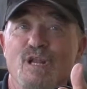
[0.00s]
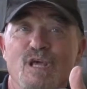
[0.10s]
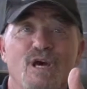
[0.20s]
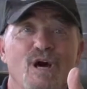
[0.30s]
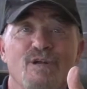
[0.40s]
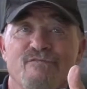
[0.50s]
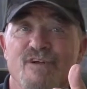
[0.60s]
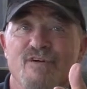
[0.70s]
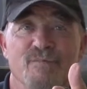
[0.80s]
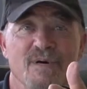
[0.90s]
It can't
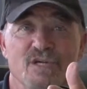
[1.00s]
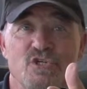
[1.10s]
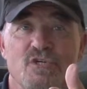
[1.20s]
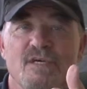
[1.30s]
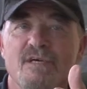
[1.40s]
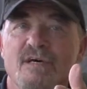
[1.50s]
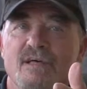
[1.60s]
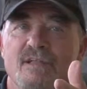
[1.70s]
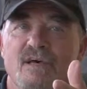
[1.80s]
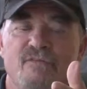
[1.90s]
vary much,
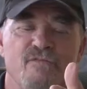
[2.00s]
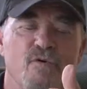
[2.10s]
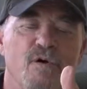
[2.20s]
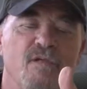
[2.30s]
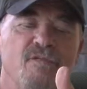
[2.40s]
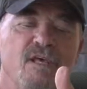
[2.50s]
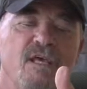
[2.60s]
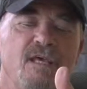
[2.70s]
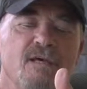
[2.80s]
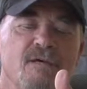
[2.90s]
and therefore
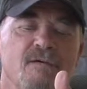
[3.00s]
the